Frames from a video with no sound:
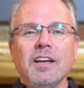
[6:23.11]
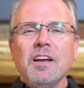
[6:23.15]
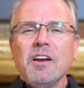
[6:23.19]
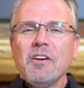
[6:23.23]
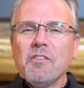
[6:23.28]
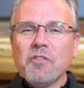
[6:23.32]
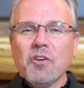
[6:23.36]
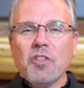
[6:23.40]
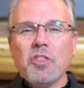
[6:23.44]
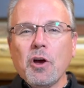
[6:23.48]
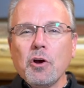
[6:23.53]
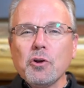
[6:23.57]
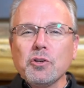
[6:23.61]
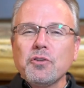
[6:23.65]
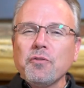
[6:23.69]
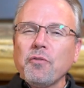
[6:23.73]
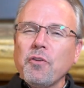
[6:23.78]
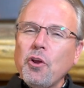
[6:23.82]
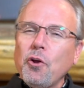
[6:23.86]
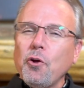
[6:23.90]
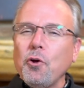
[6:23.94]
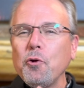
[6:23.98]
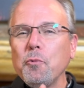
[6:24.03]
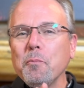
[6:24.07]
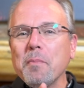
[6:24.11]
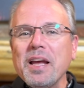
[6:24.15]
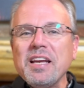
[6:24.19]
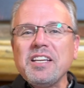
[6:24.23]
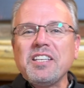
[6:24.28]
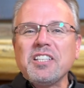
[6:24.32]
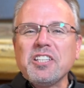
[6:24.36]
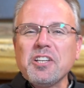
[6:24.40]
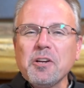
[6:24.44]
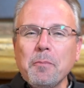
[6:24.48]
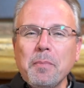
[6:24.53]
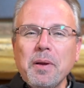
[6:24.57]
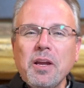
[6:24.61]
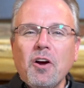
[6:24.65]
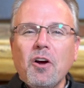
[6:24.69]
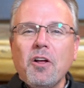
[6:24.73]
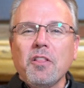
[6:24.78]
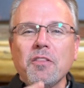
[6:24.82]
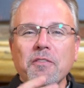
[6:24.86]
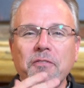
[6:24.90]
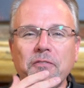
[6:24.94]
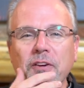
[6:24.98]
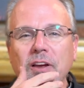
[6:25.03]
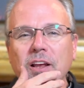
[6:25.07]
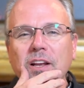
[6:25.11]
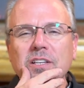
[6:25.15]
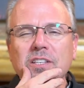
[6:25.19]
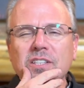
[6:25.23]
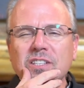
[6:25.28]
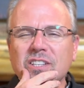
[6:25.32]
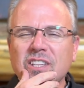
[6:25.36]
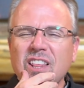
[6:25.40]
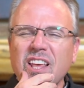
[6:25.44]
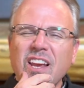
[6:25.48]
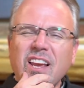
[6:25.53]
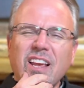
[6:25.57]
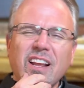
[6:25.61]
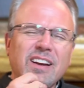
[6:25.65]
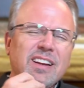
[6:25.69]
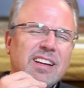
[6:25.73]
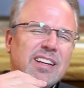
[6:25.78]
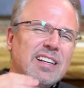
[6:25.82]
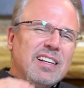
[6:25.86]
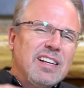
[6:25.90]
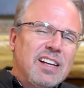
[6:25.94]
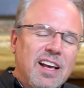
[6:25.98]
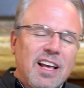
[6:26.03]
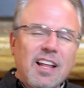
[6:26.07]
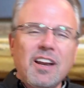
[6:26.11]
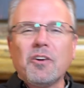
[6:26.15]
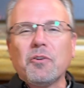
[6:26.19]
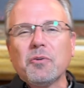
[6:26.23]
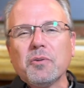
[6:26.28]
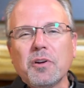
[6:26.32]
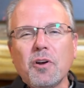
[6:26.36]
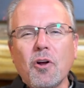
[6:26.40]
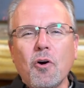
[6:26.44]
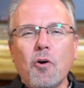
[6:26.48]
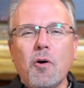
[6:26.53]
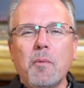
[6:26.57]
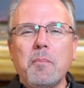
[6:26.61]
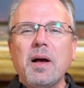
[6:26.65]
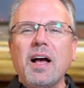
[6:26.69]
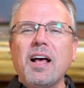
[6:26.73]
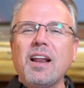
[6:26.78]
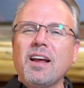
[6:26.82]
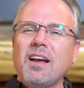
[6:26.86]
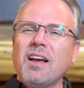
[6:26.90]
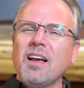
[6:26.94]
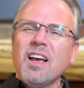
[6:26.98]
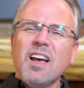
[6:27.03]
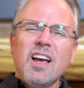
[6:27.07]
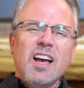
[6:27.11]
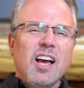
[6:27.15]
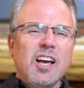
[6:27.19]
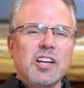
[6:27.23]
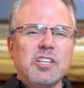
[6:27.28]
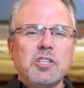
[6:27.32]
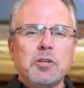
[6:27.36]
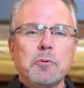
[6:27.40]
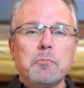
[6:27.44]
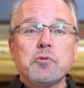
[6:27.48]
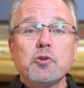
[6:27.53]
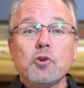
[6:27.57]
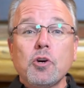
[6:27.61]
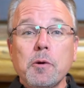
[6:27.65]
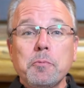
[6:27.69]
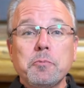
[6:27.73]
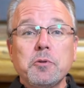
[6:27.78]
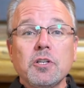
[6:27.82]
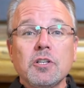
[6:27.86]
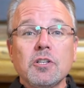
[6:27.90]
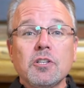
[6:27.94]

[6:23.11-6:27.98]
For those of you who may still be on the fence thinking, I don't know about a subscription